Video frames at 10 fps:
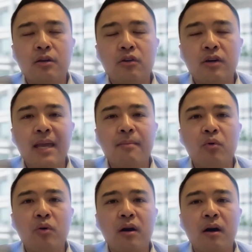they're looking at
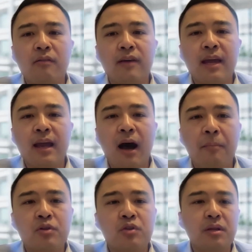more of a
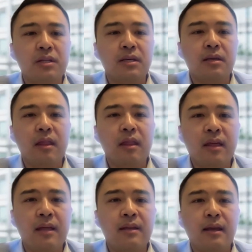opportunity
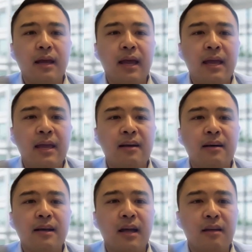than
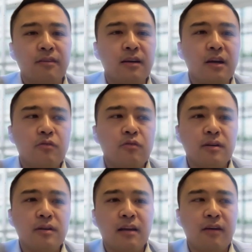a kind of
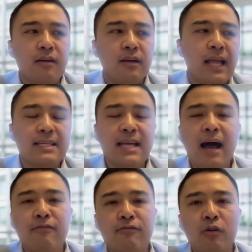glass
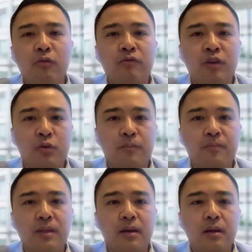half full view.